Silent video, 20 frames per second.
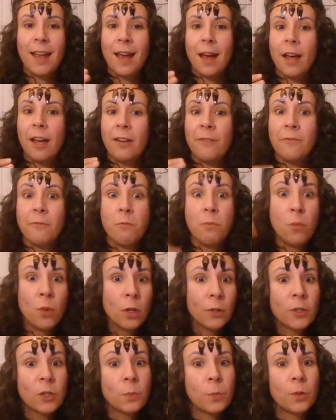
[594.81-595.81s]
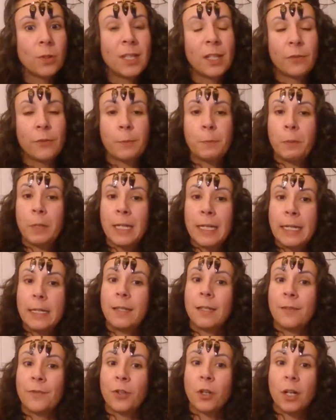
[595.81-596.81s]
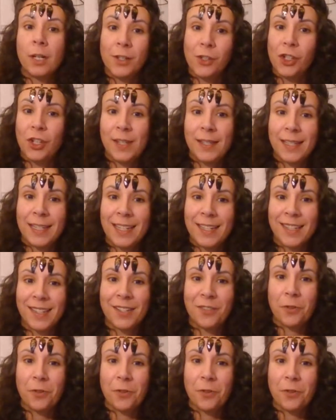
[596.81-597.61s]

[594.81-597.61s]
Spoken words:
of multiple different planes of consciousness.